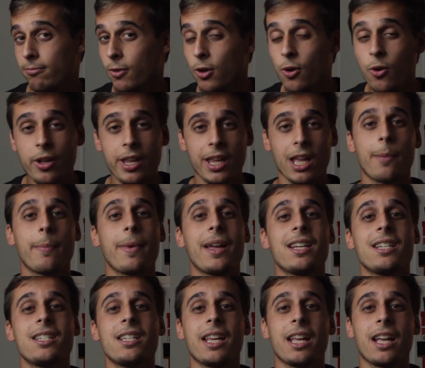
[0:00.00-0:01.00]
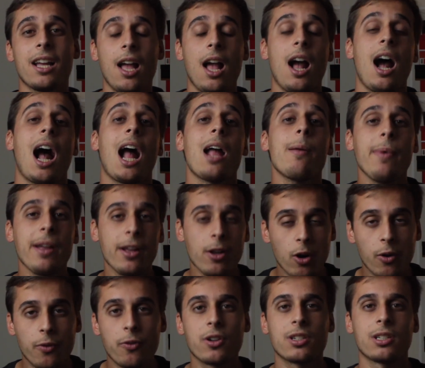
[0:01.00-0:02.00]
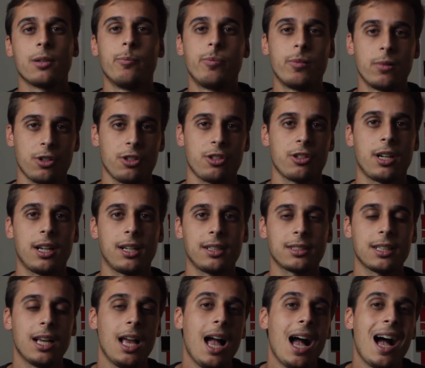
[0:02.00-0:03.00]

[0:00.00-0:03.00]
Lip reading: looking amazing. I might go for some personals.